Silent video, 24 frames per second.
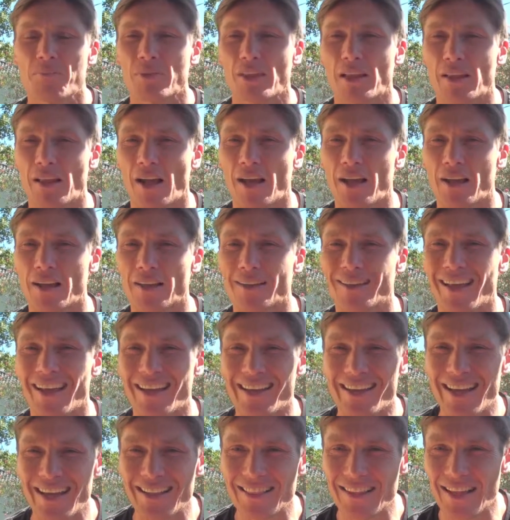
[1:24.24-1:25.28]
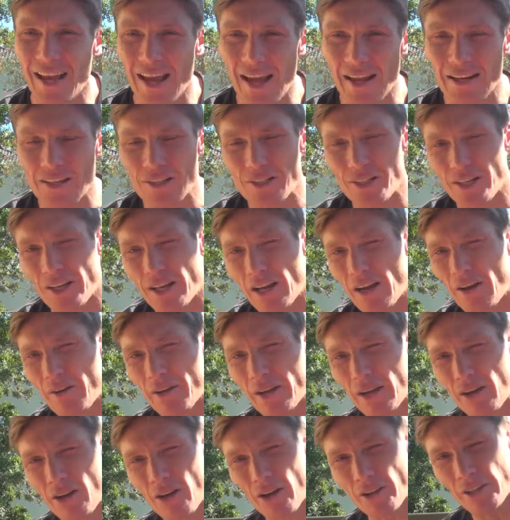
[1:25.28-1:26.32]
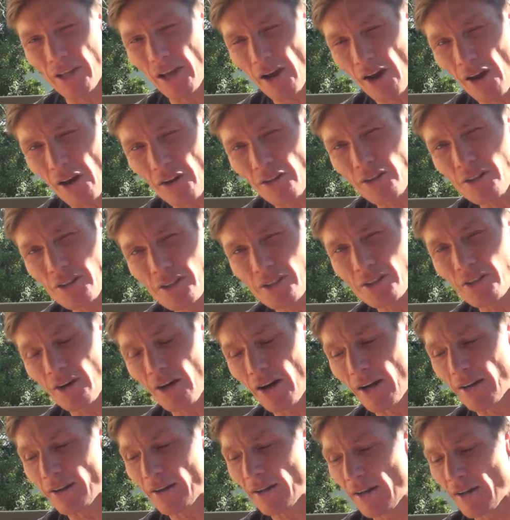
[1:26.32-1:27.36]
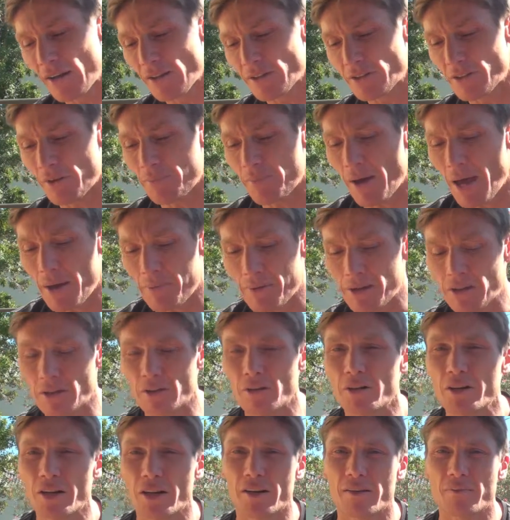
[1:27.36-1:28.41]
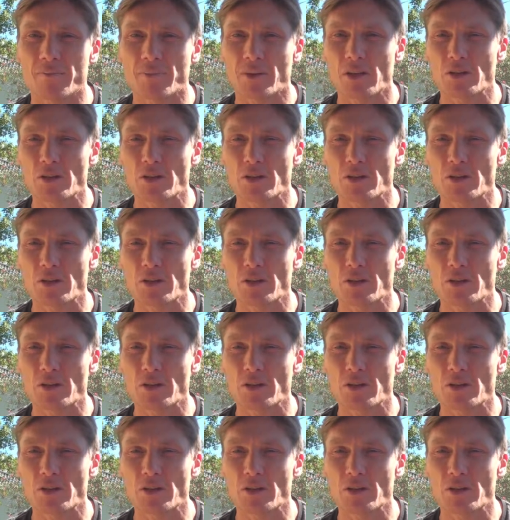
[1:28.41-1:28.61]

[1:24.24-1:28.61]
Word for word: They get the energy going on the owner's side to maybe look at,